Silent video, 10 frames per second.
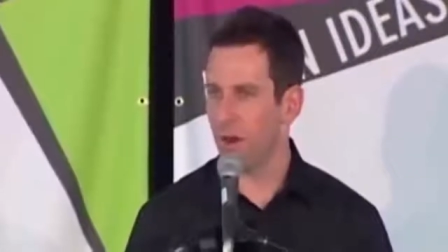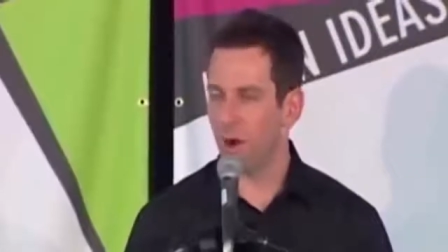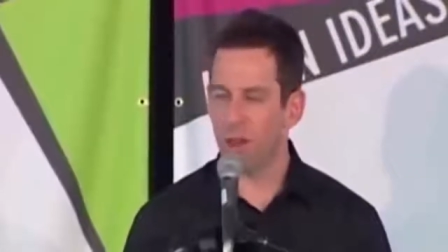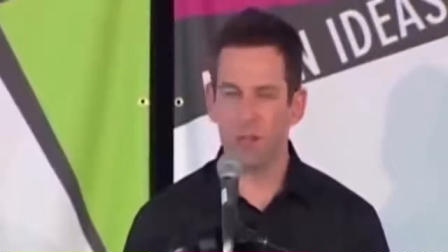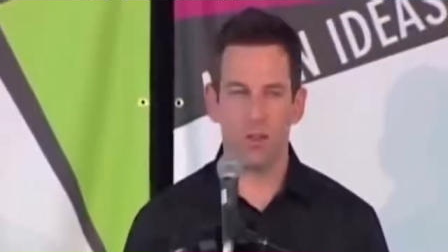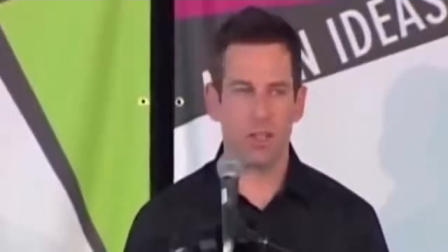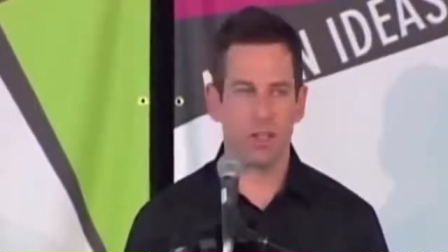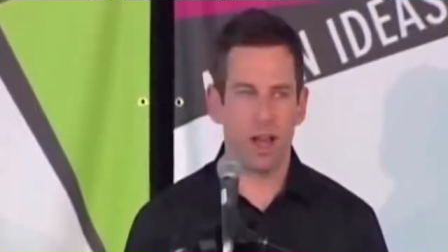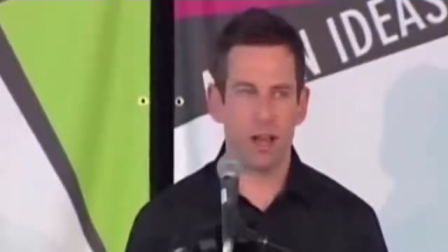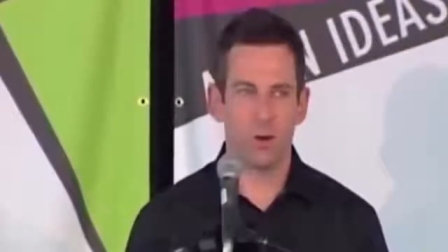all of it
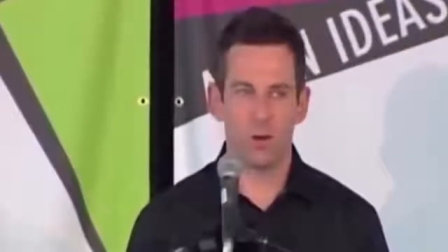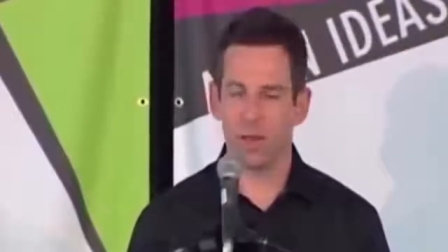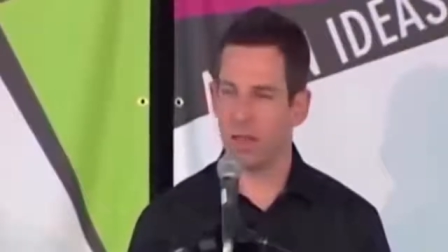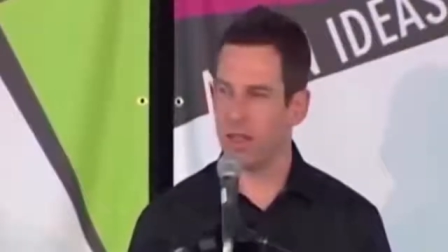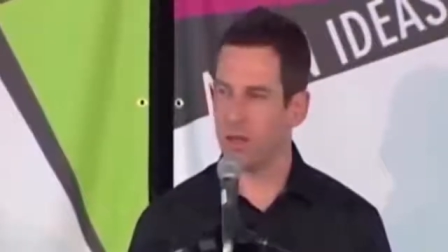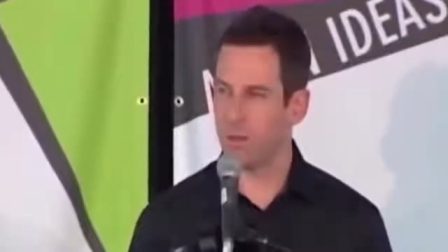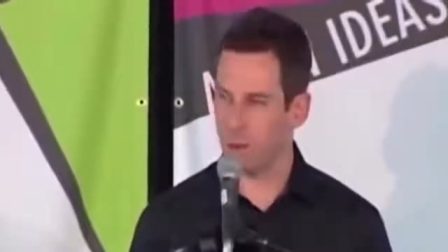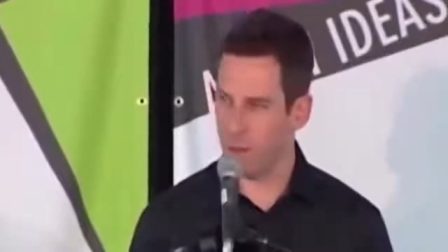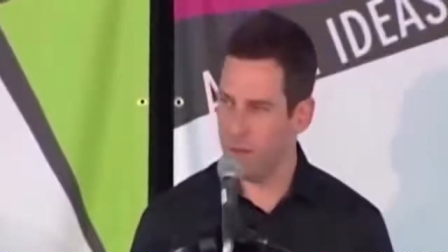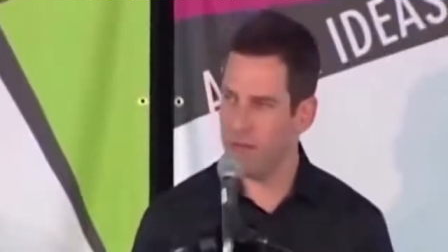not only
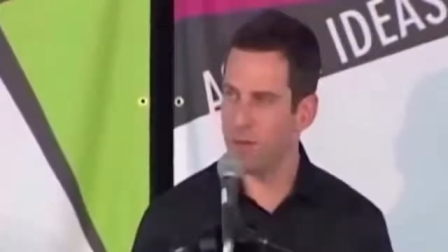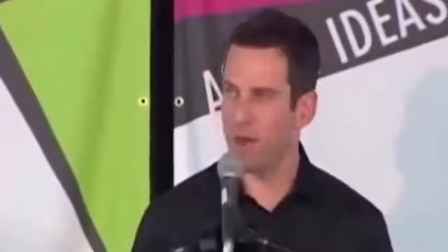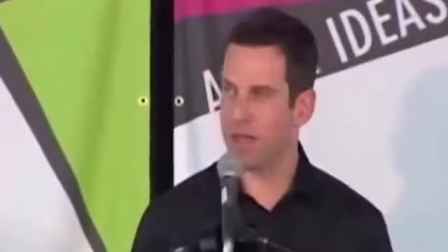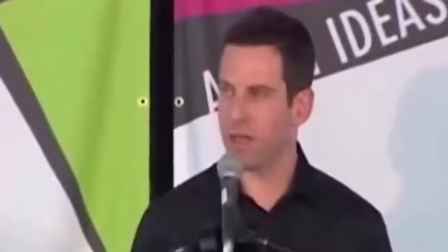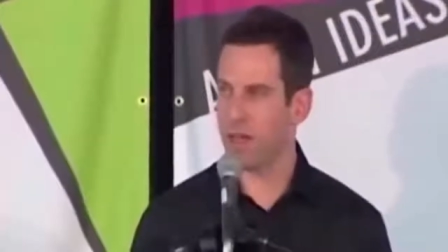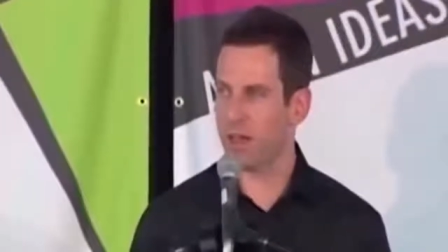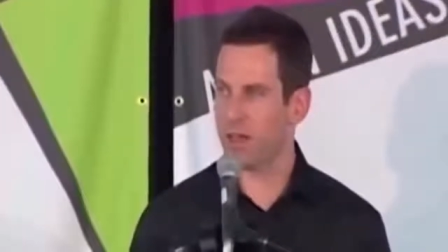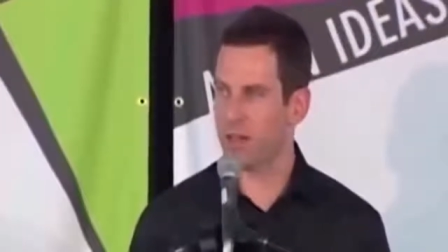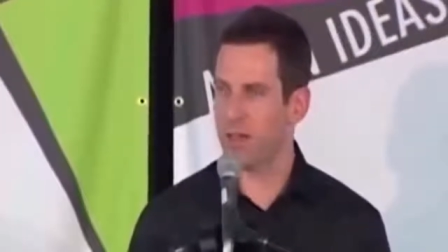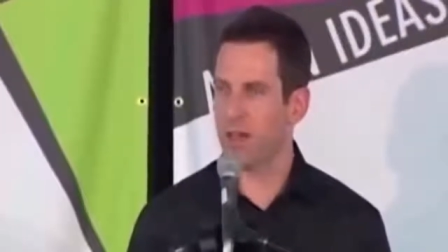permitted by
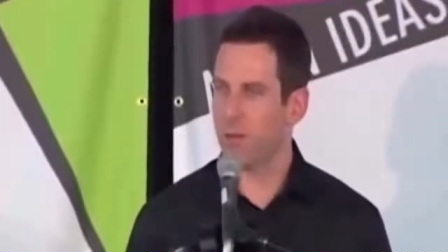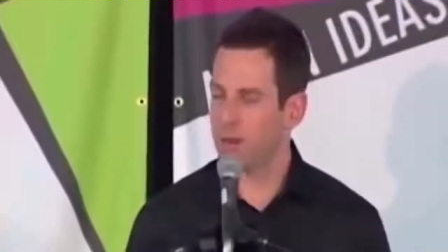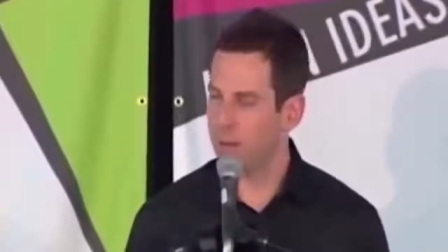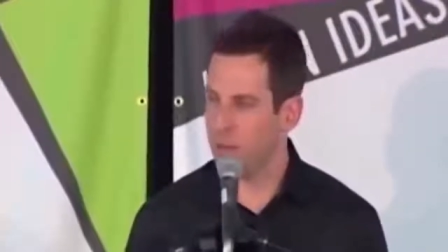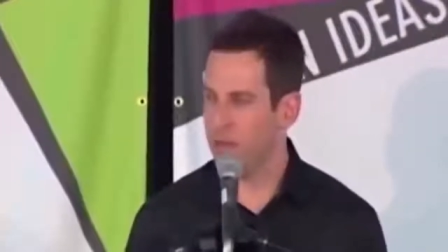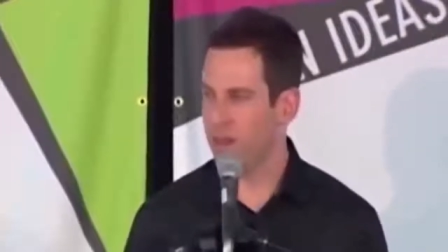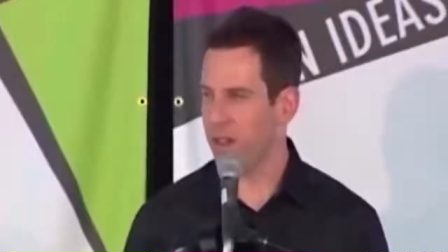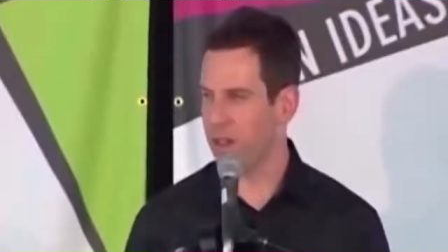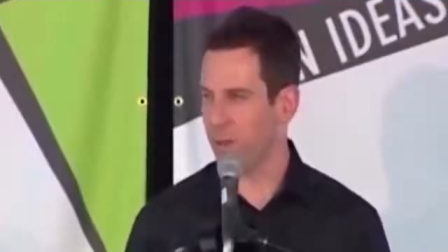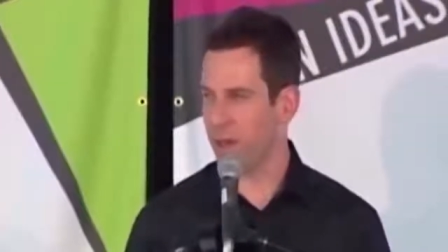God, but
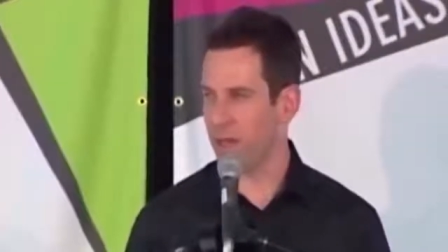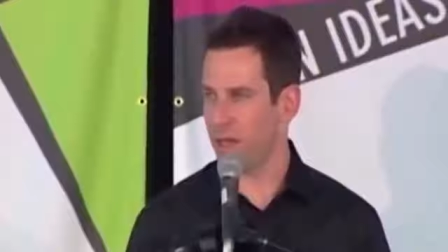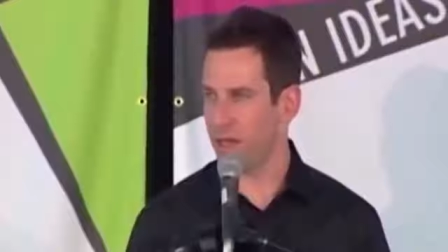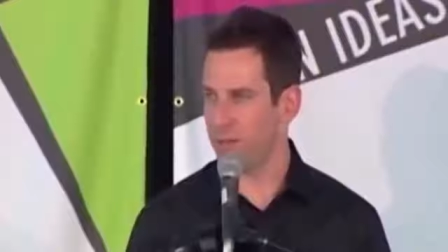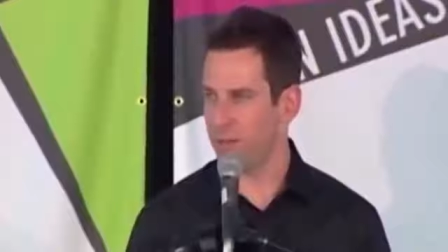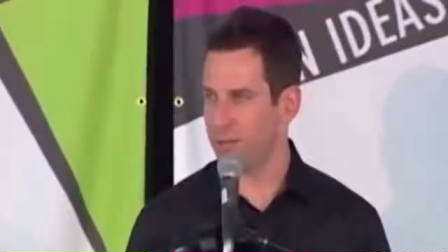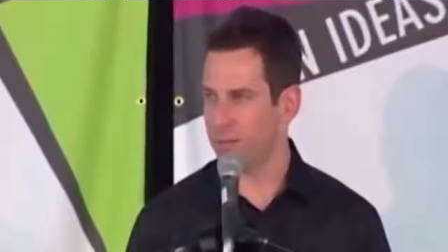mandated by God.